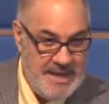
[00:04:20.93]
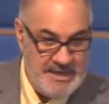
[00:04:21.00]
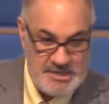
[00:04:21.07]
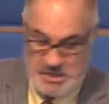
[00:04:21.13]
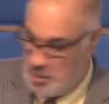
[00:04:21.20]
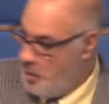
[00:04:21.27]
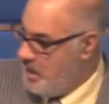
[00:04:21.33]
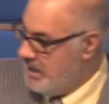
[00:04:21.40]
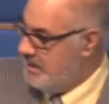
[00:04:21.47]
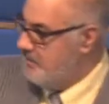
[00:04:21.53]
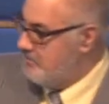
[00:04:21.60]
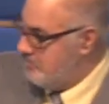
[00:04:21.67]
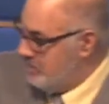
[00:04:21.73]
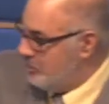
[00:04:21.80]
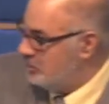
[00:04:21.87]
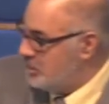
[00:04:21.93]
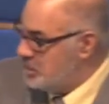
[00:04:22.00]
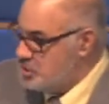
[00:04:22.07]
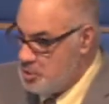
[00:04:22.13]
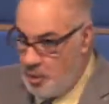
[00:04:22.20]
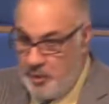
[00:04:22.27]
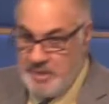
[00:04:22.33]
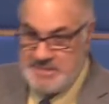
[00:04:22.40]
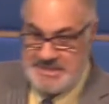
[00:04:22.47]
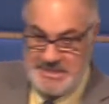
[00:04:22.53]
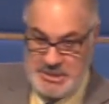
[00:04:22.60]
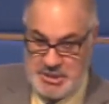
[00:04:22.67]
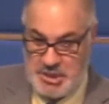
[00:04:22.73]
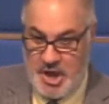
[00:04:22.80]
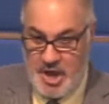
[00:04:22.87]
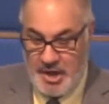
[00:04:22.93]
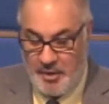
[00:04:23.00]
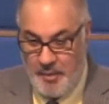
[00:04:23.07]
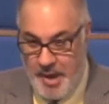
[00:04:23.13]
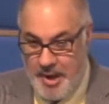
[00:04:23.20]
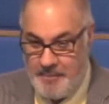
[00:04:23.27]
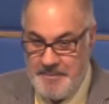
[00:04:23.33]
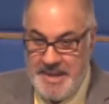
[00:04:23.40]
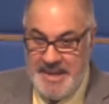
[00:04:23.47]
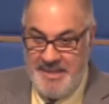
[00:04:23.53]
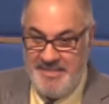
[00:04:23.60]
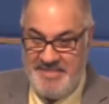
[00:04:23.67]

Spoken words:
so I could build endurance and jog around.